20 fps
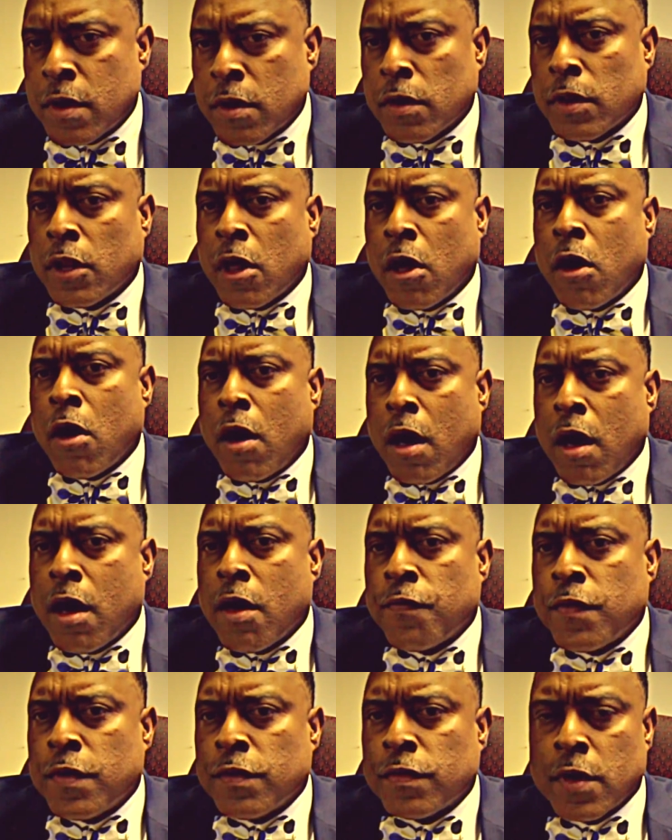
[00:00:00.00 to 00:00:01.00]
your law
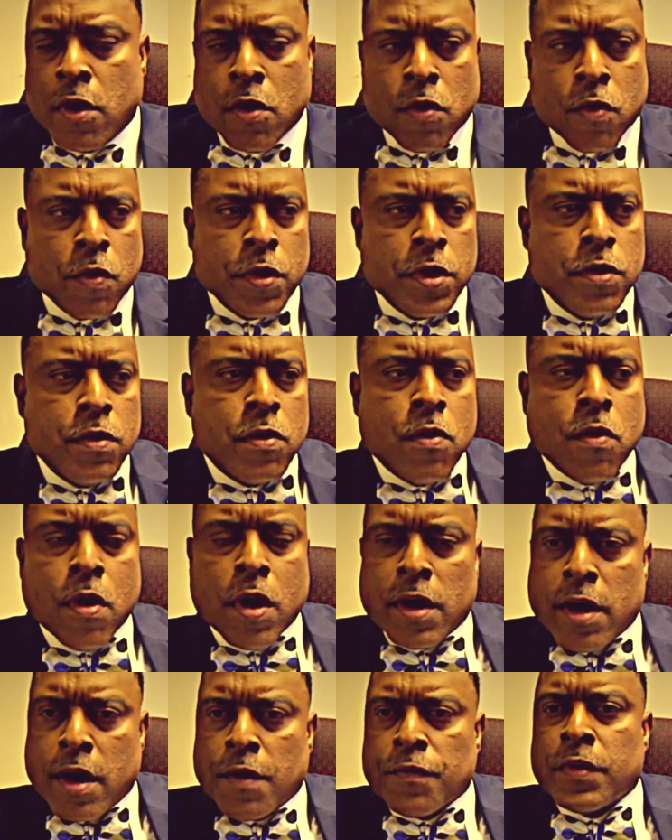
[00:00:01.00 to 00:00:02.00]
office, or you
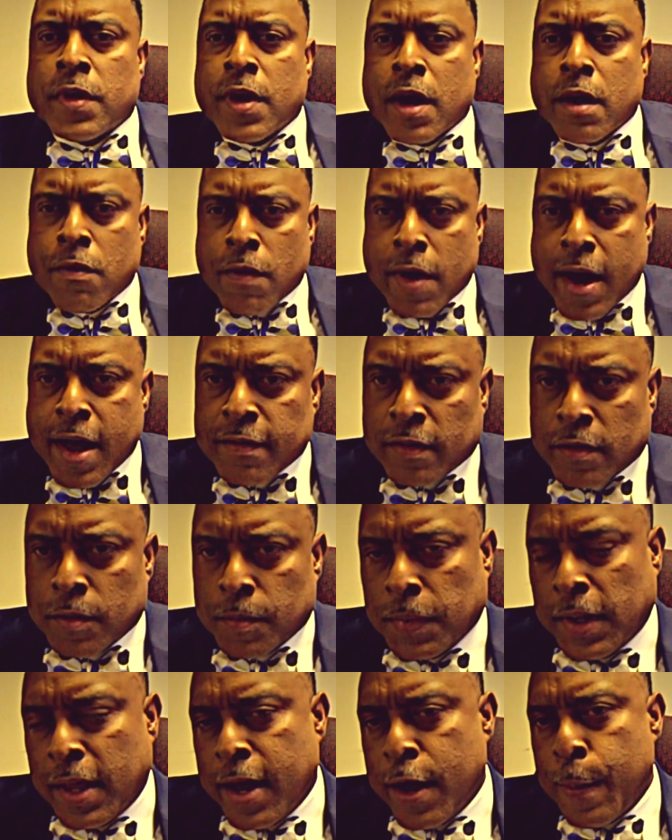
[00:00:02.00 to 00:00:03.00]
going off to that
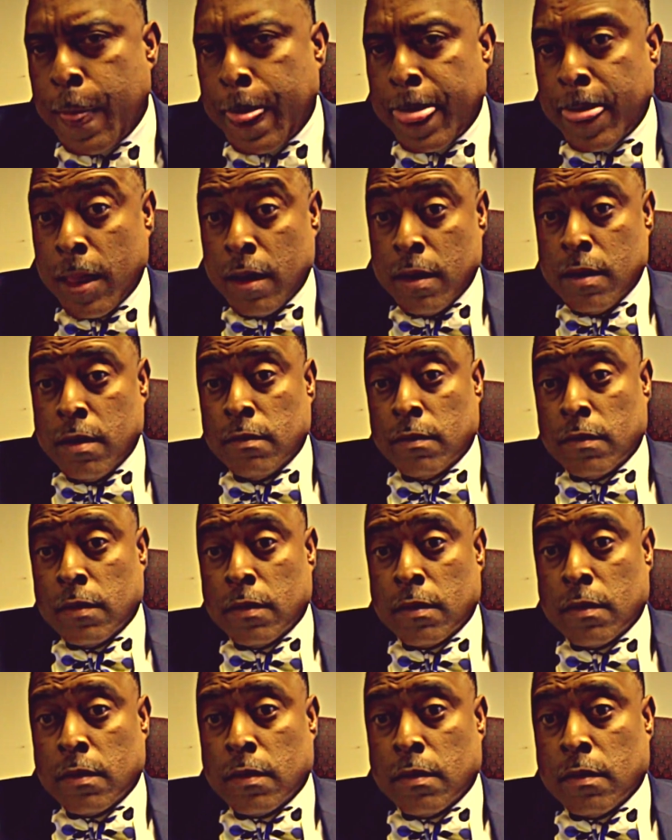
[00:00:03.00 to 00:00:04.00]
Chrysler plant,
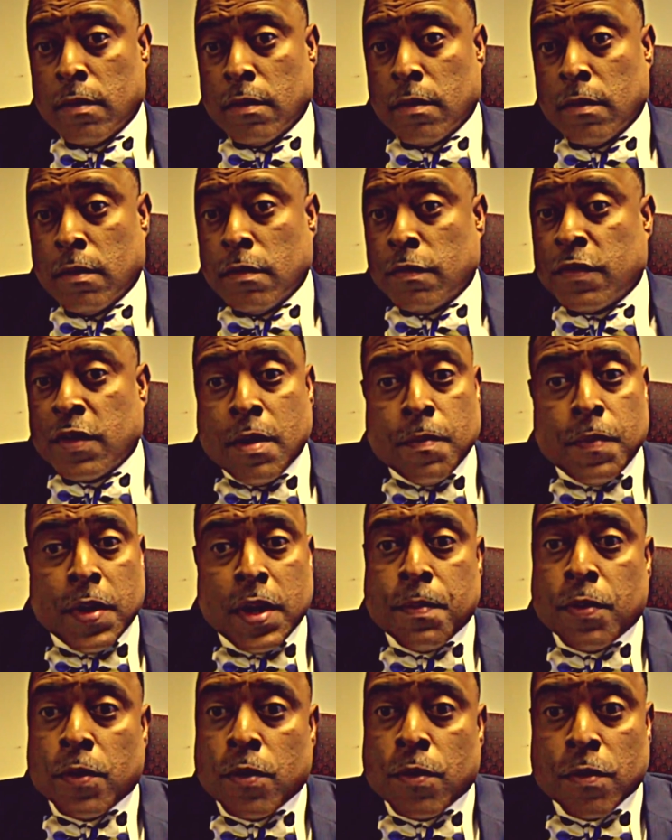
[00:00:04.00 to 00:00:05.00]
some
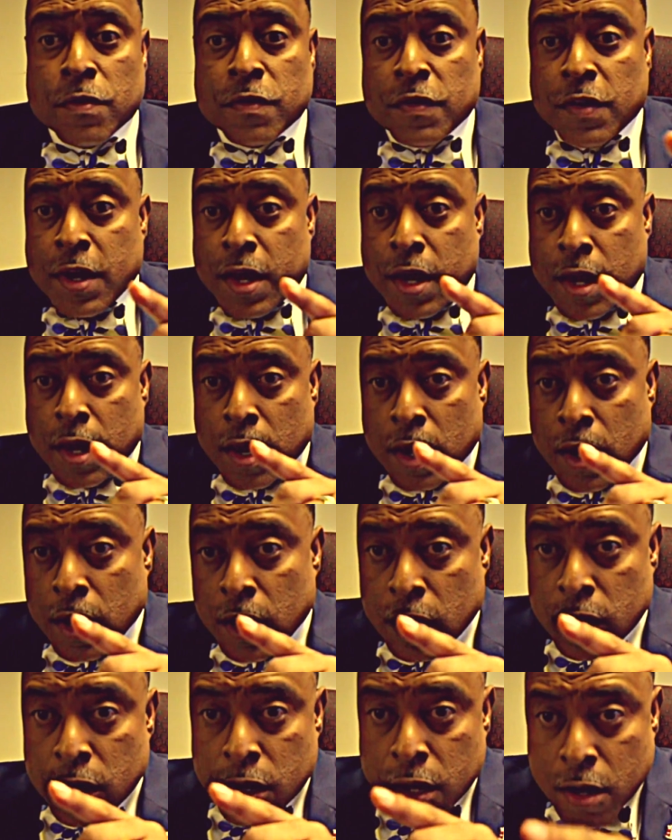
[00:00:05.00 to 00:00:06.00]
people see
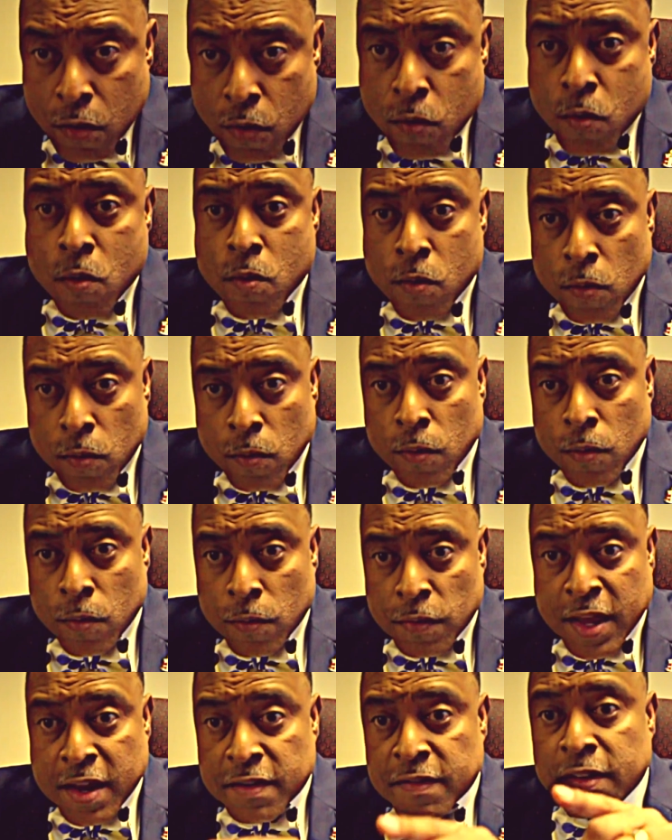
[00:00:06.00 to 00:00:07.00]
you.
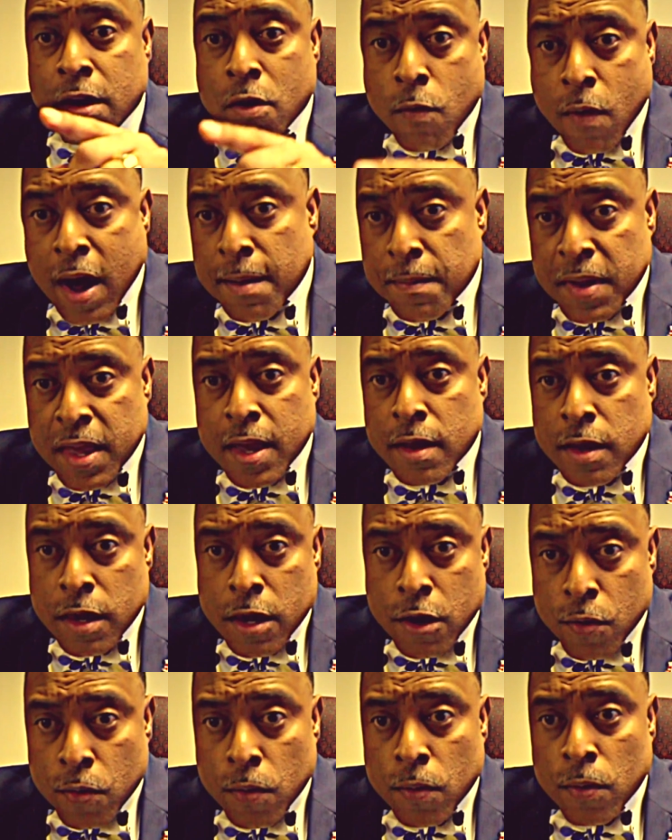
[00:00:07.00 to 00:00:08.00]
They see Kwame in
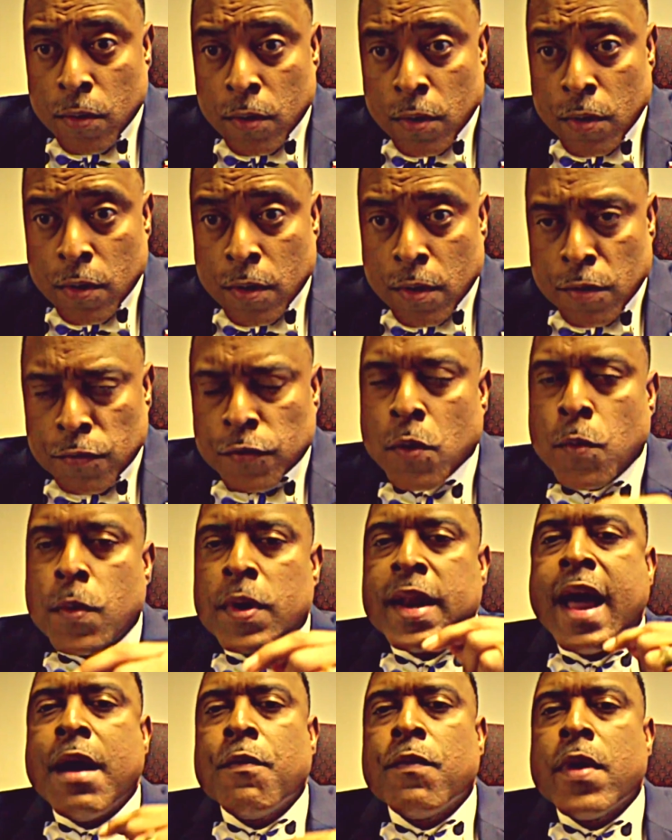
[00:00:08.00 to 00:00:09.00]
you. So
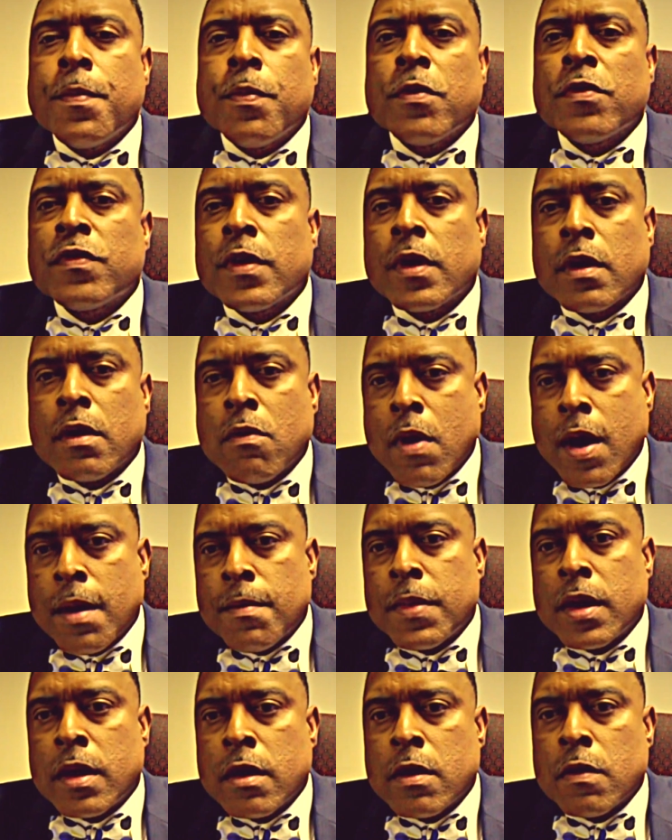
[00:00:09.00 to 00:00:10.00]
when I represent
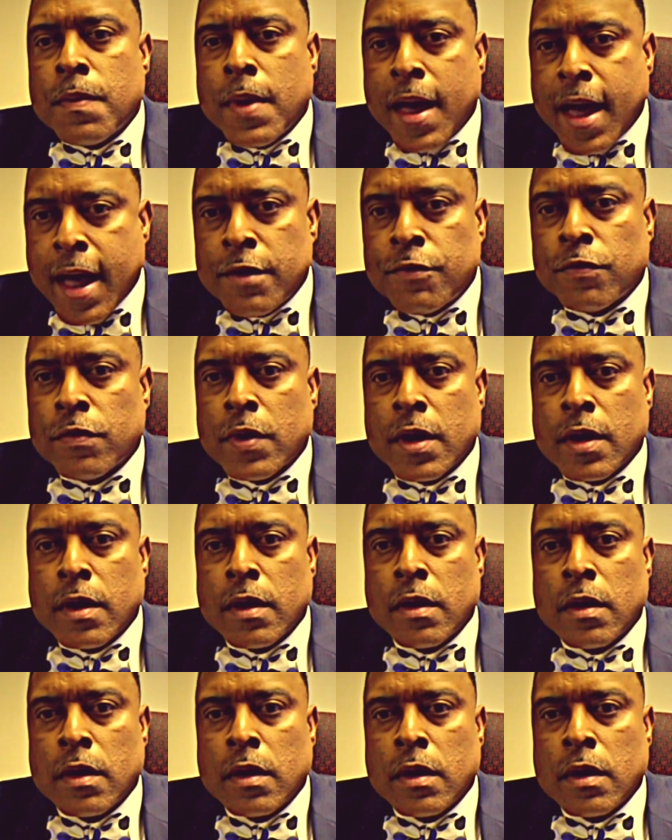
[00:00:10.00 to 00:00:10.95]
Kwame Kilpatrick,